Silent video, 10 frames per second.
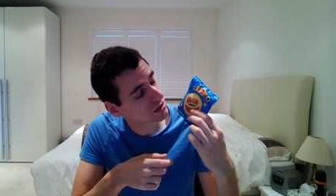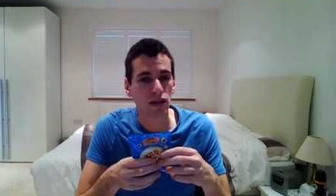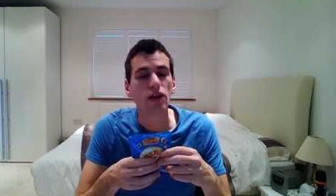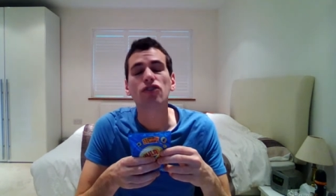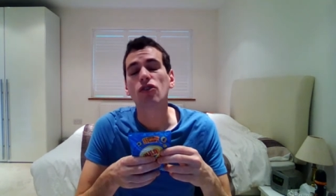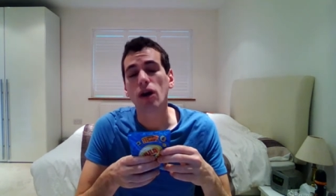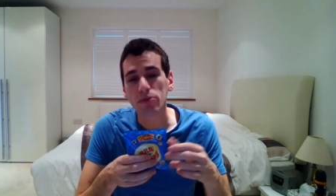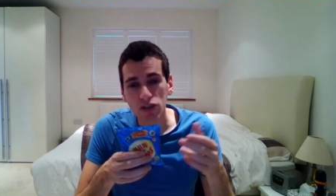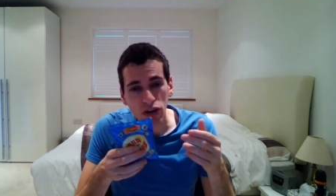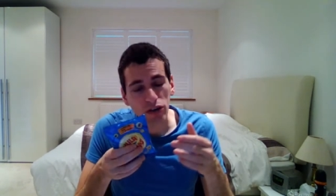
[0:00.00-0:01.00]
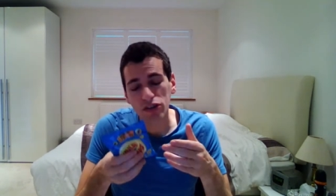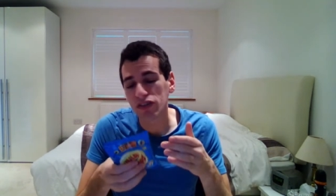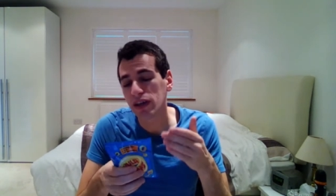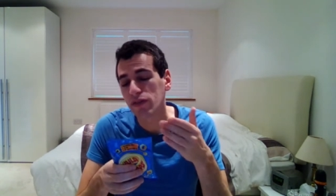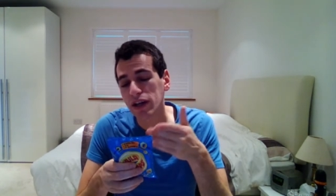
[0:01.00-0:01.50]
So I'm just going to see
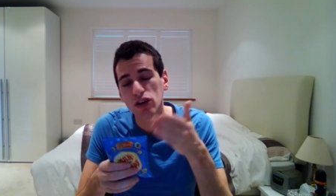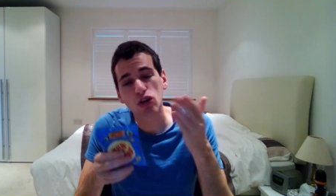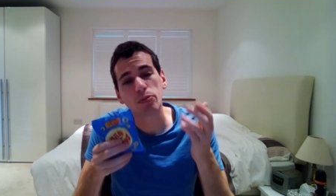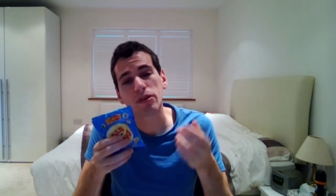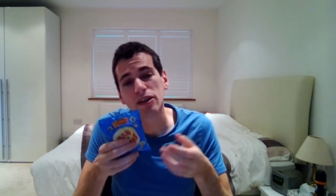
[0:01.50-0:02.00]
if I can open this